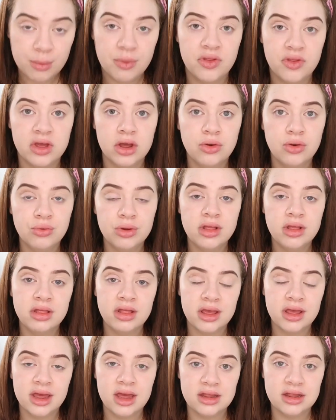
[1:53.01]
But the annoying
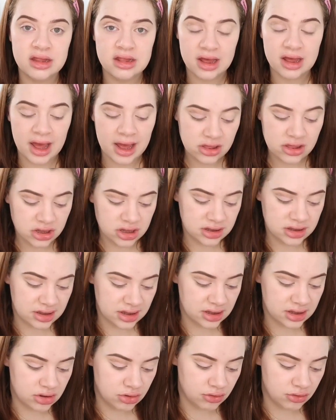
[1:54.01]
thing is I actually
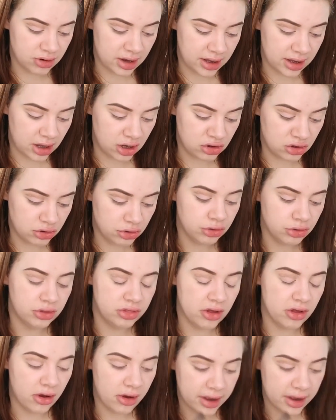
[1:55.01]
did create a
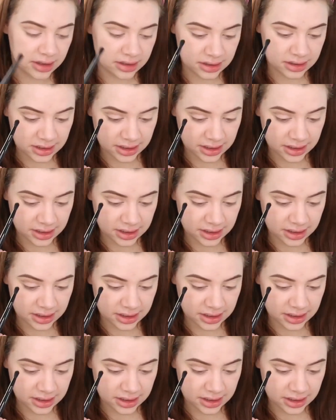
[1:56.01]
look that I